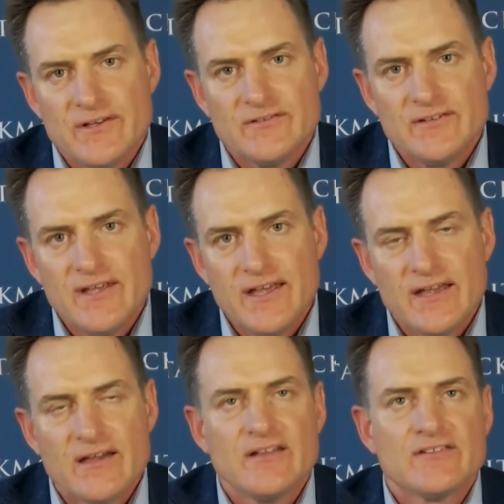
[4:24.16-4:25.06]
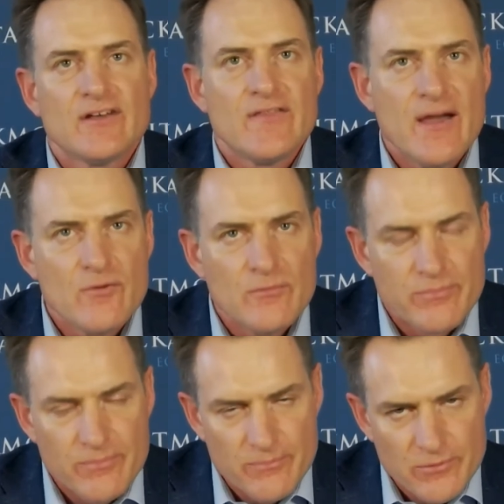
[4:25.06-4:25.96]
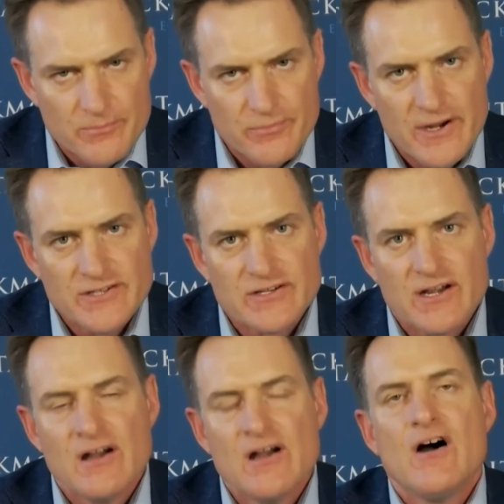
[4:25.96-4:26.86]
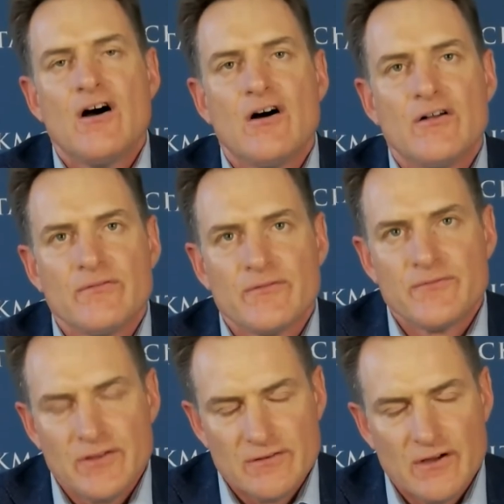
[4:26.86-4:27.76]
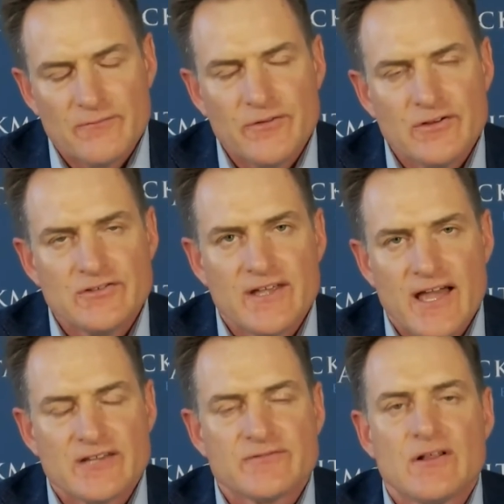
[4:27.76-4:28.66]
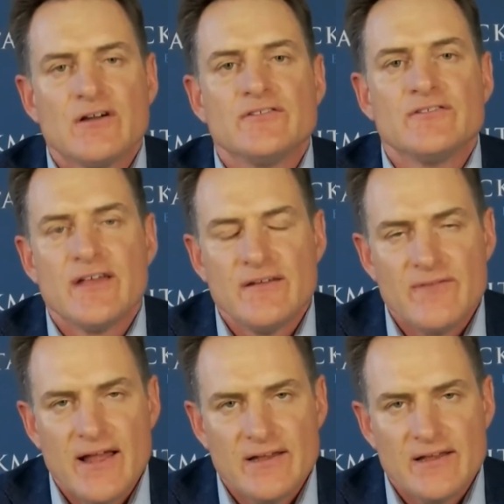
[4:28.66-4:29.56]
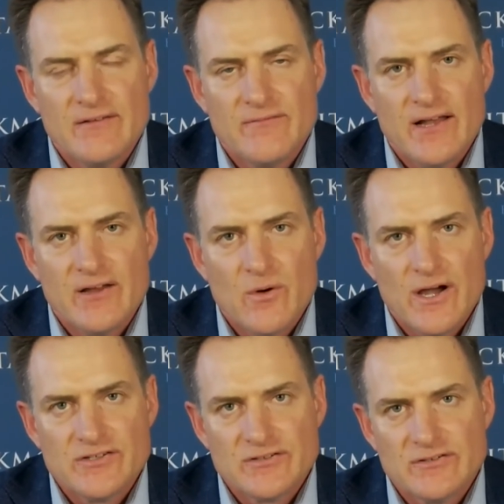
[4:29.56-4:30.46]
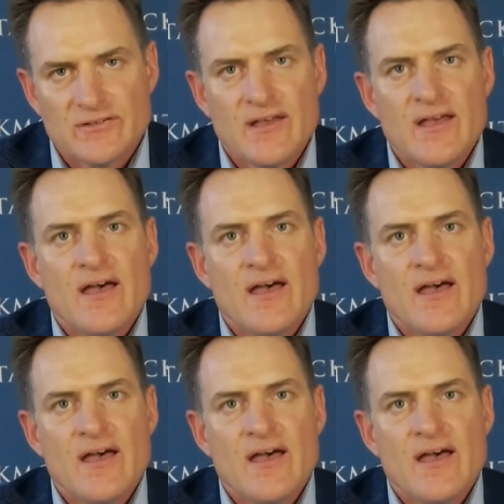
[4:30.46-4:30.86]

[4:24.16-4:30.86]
this year, and so that will put pressure on future cash flows and valuations.